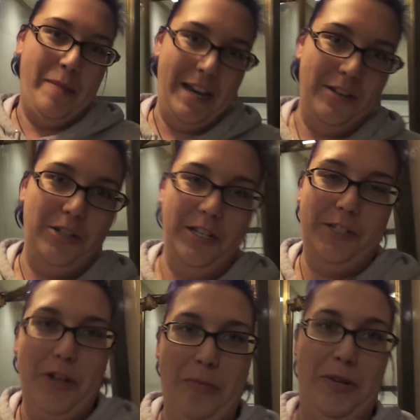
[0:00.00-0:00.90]
appendages
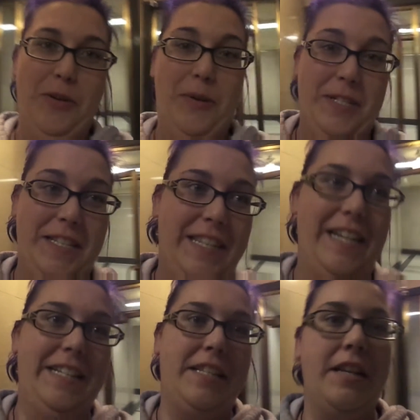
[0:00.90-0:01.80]
to open doors and
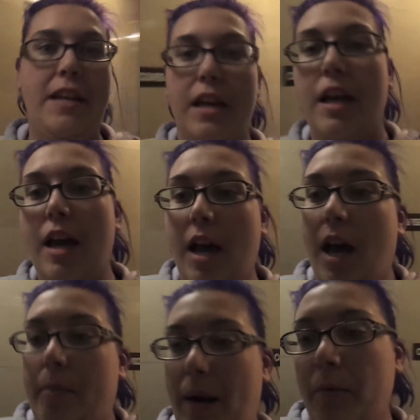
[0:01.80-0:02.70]
things.
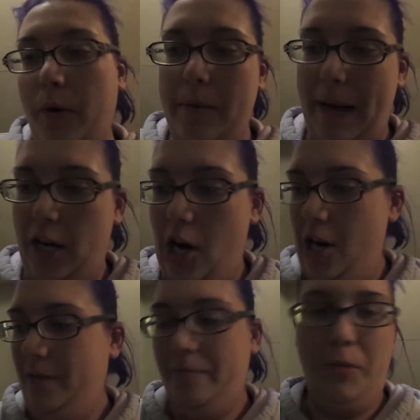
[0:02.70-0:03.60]
But I'm going to my
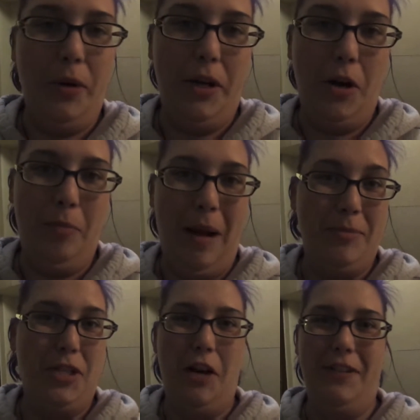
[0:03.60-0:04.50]
car. I'm going home.
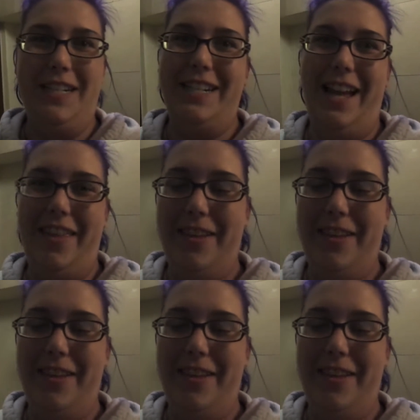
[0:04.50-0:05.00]
I'm starving to death.